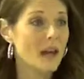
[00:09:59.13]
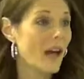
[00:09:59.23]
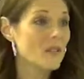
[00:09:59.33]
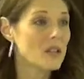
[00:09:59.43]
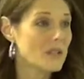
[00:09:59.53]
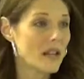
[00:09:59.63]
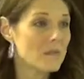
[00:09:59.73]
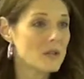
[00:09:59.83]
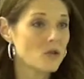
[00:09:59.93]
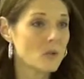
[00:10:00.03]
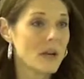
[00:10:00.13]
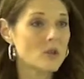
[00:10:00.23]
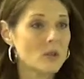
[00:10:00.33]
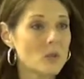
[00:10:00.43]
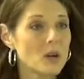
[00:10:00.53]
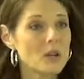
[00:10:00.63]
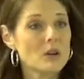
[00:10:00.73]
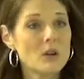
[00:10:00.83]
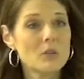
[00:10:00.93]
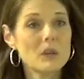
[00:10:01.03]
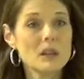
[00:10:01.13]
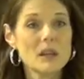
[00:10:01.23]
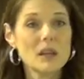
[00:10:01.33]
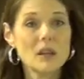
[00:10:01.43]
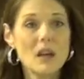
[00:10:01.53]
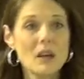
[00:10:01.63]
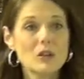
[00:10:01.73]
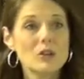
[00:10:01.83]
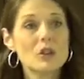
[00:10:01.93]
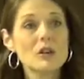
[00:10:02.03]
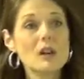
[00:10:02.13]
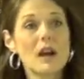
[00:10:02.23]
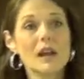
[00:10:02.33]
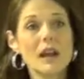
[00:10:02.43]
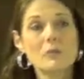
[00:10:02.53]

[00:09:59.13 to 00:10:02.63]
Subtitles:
have the same situation where you're not